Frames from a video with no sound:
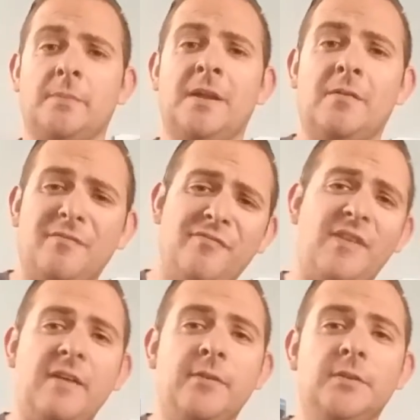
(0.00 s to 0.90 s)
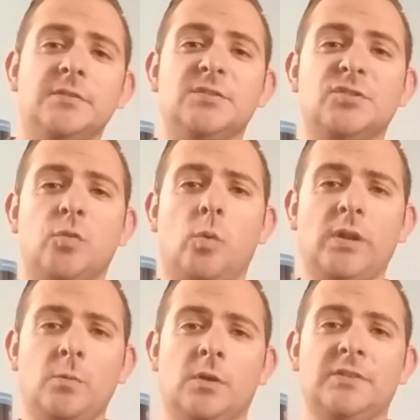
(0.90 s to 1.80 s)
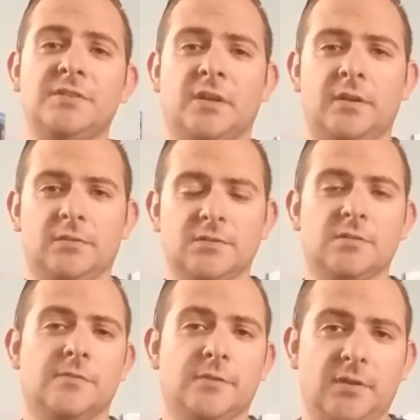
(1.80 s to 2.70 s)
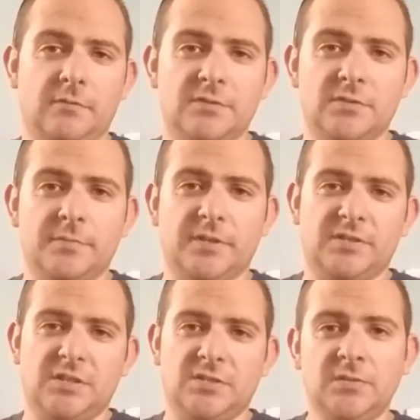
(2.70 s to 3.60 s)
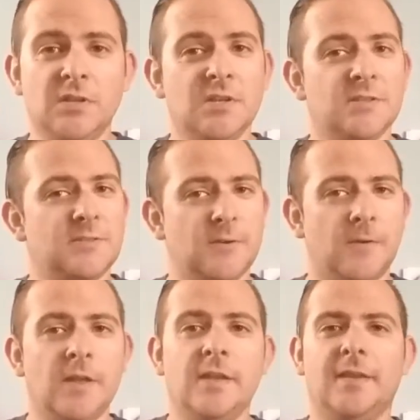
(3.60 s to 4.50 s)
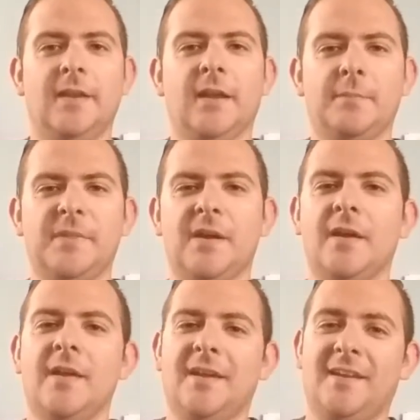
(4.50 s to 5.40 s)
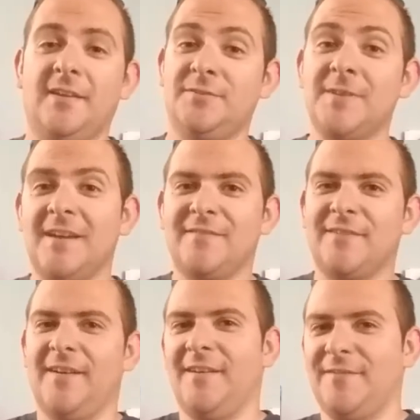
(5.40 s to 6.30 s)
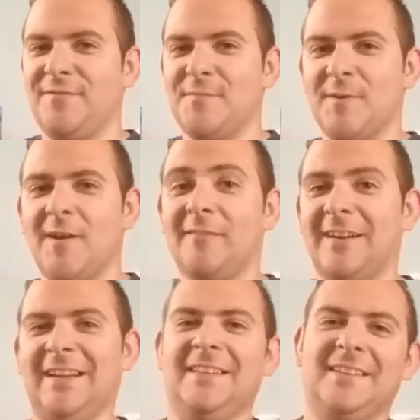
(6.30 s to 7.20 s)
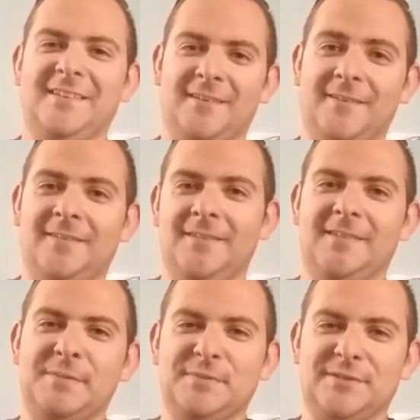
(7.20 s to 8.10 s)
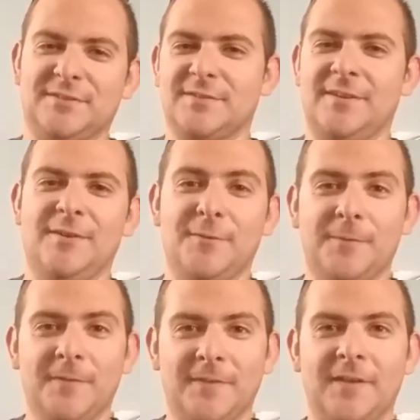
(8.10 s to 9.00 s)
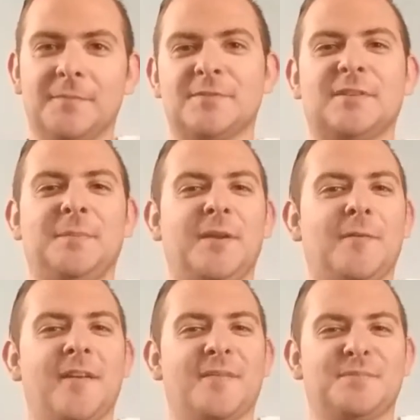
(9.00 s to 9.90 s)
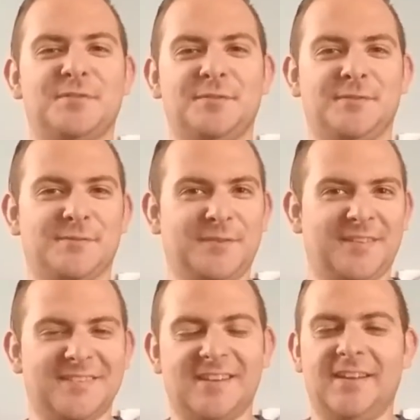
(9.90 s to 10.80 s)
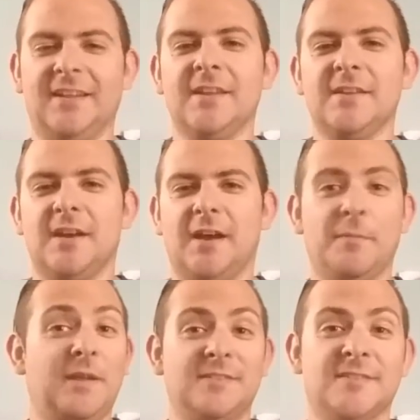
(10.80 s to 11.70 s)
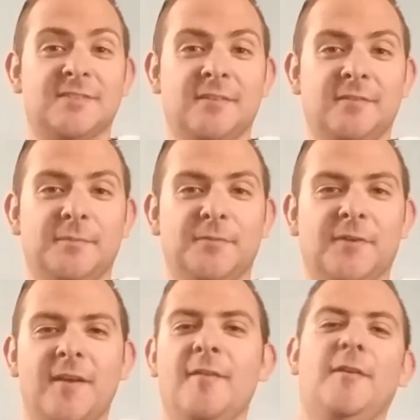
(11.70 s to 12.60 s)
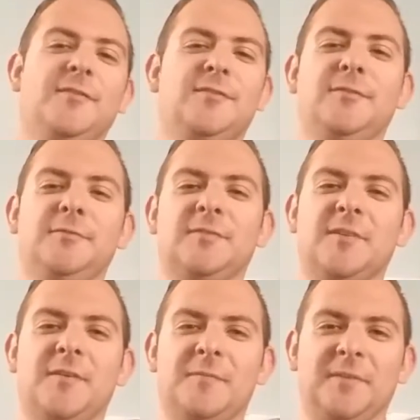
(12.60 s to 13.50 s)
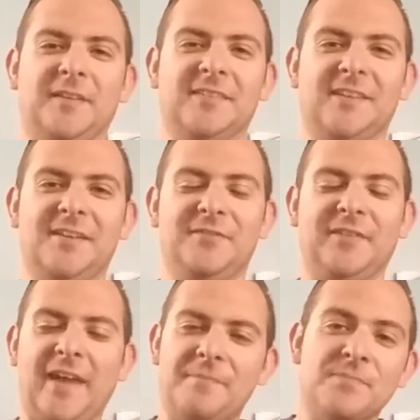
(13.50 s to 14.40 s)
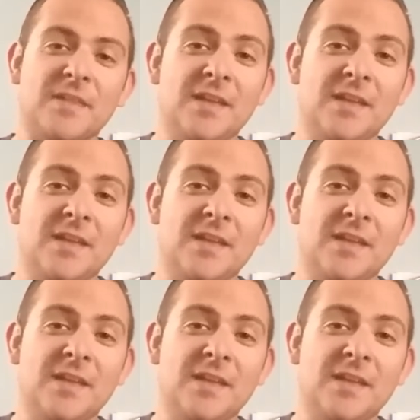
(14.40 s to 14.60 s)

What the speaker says: I'm now at 521 titles for the original PlayStation, so getting up there, and I do have a few more already that aren't in this episode, so I know the number is going to be going up soon, and it's really exciting. I'll be at 600 before I know it soon, so I'm really excited for that.